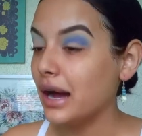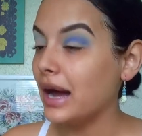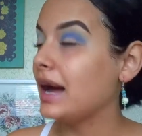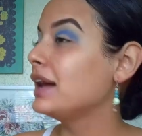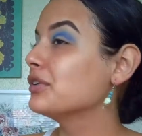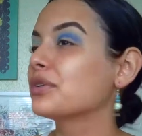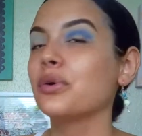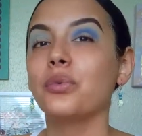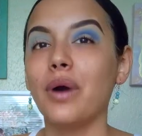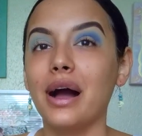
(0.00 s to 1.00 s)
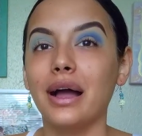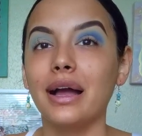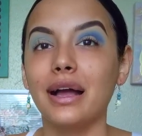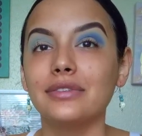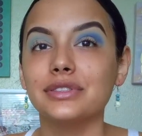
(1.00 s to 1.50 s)
I don't know why
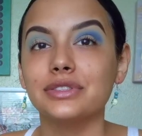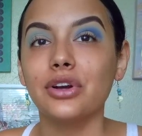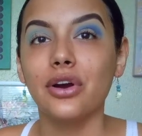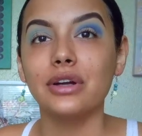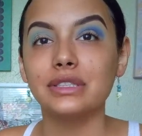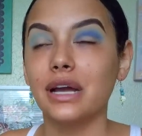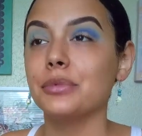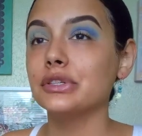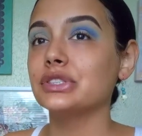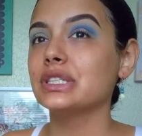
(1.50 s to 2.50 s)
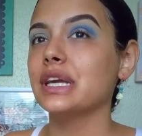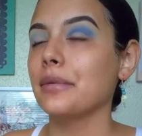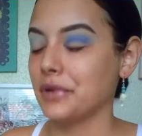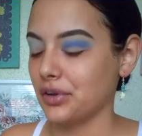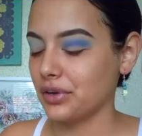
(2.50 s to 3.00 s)
I have such a hard time. Usually,
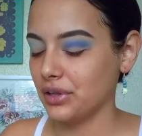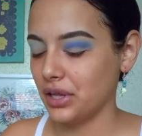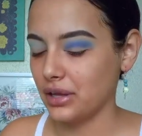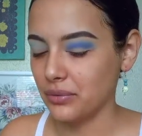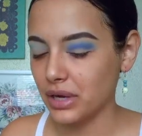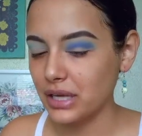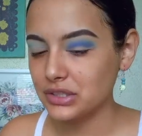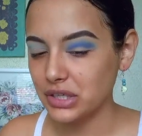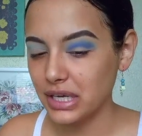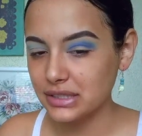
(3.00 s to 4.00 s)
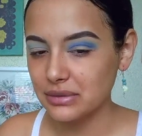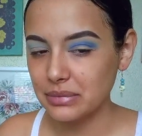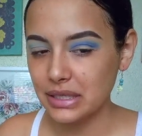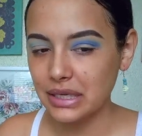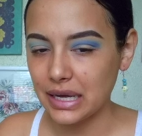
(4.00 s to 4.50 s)
I'm not gonna lie, like when I try
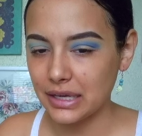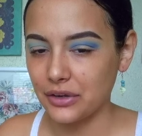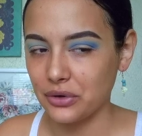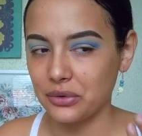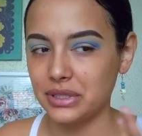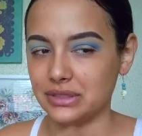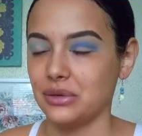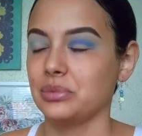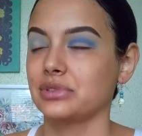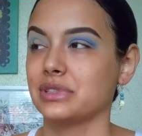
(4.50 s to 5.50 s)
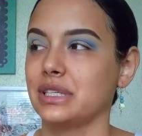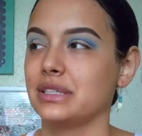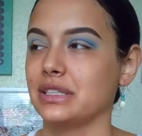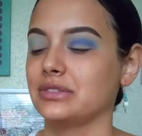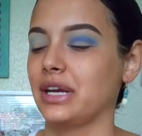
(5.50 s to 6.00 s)
something, I can always almost get
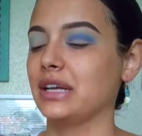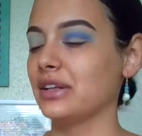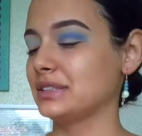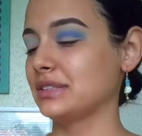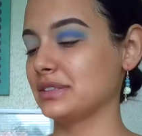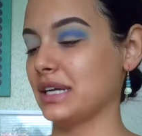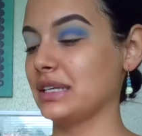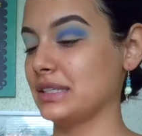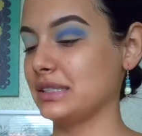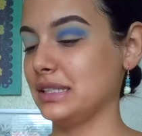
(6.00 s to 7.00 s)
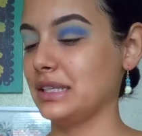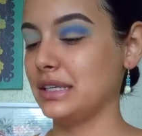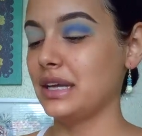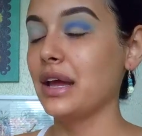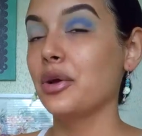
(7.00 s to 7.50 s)
things right. I know that sounds kind of
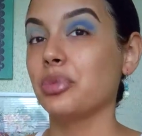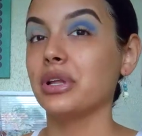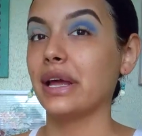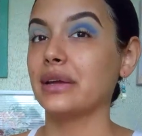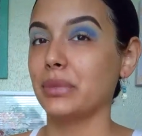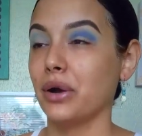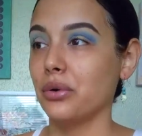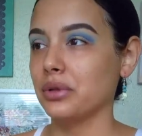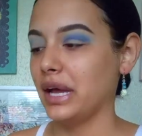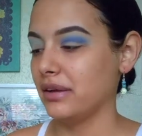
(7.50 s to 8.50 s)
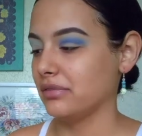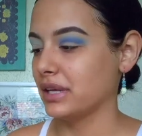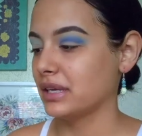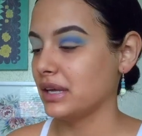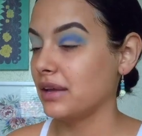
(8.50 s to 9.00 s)
conceited, but like my whole life,
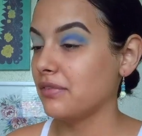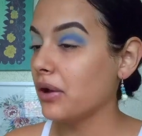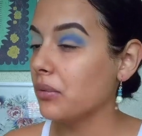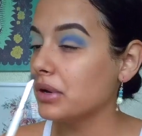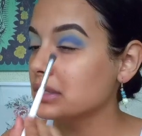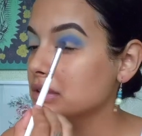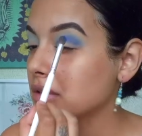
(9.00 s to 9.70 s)
like if I wanted to